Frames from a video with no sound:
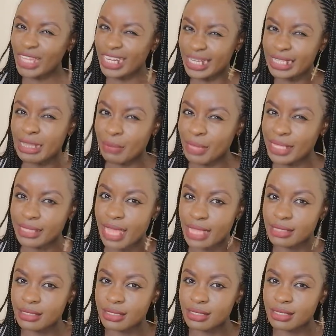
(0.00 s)
Does that make
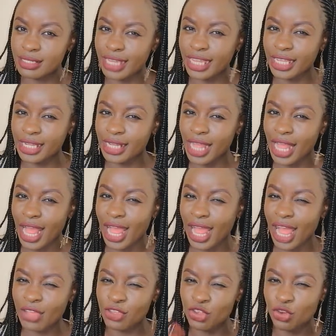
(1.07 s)
sense? Like,
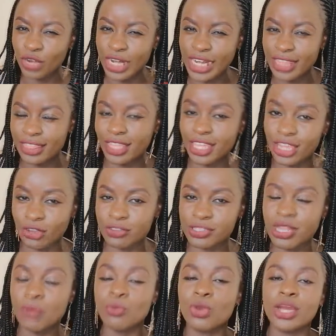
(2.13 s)
are you already thinking of
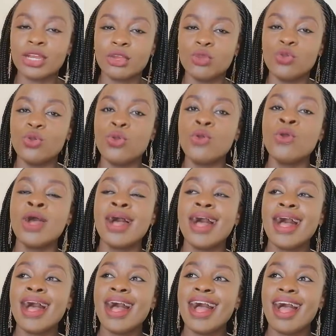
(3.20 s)
someone who
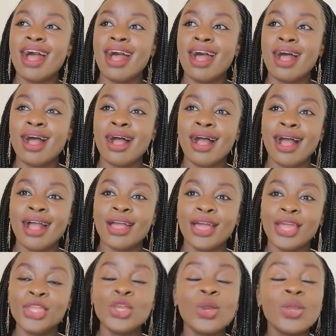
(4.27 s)
you